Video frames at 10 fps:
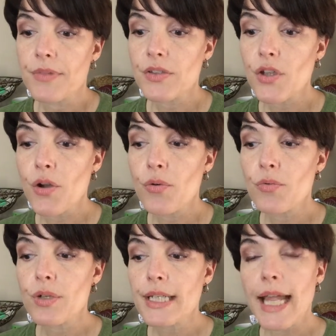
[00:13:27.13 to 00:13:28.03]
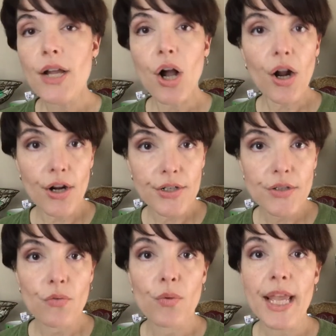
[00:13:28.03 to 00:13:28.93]
So take heart.
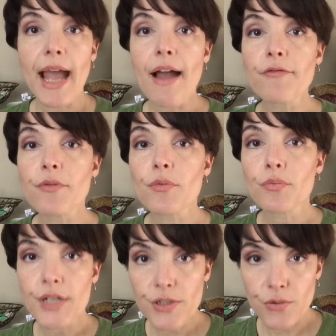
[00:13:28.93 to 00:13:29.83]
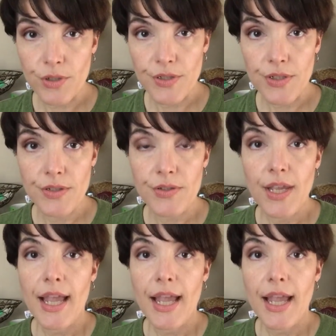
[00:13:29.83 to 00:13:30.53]
We have resources